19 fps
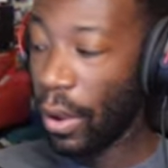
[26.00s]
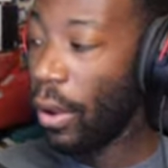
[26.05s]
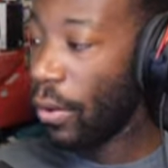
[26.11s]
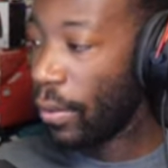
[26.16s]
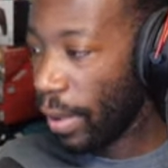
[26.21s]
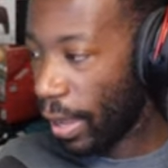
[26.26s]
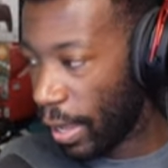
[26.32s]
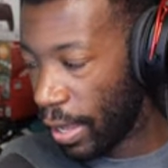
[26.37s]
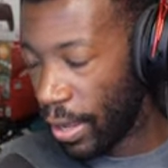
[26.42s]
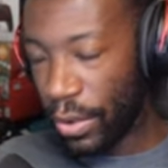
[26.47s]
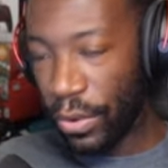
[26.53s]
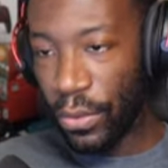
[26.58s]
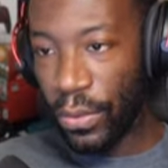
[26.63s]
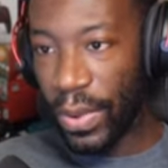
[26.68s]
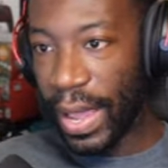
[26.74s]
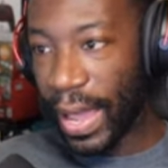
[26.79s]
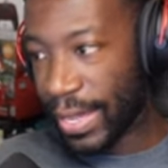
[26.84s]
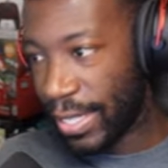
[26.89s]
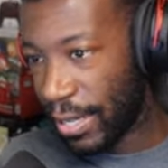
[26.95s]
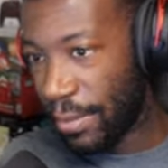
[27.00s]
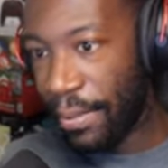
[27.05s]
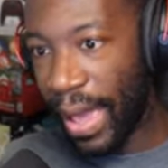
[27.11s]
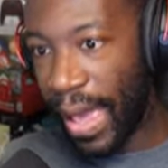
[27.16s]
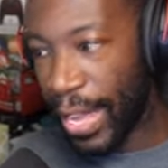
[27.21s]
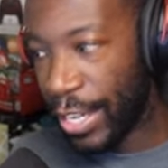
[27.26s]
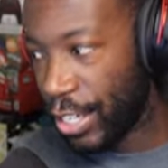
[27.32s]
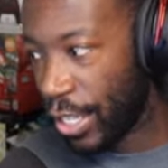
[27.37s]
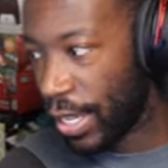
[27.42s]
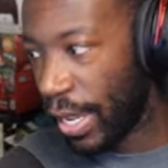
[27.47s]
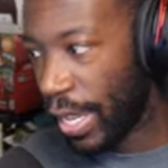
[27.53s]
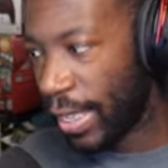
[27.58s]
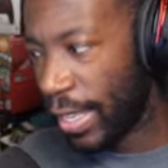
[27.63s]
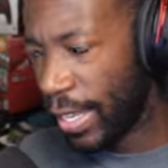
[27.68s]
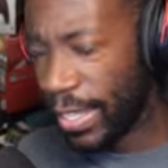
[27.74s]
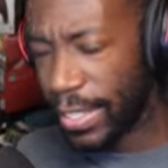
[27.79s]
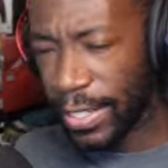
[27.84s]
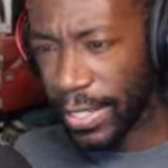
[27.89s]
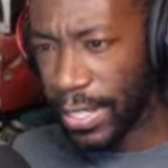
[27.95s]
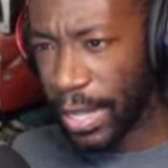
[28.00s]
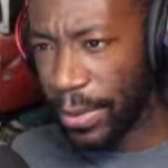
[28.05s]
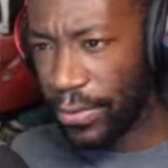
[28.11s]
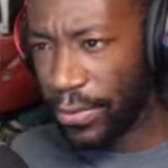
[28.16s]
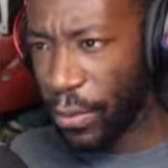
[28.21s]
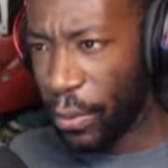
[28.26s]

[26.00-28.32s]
Okay, we got some magic. I think this is step